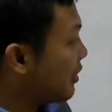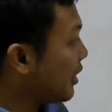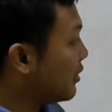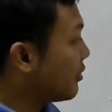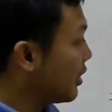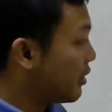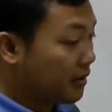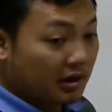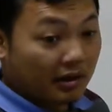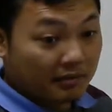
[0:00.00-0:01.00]
get 3
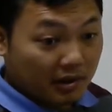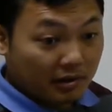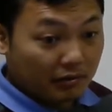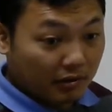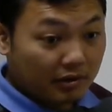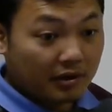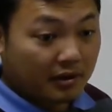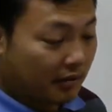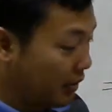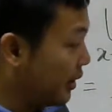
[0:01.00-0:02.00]
cosine of 0, which is
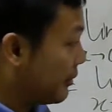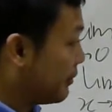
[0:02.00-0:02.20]
3.